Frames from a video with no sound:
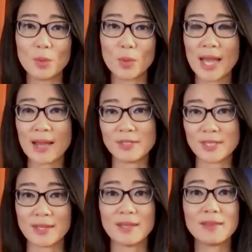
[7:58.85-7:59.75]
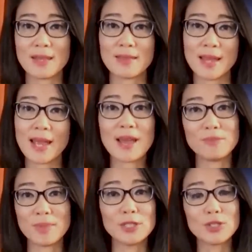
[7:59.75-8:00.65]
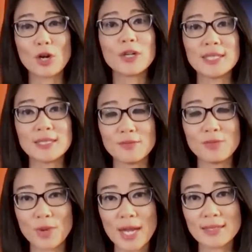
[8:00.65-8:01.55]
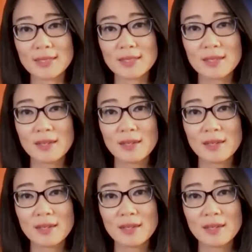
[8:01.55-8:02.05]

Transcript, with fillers: We have seen that they have been targets of threats.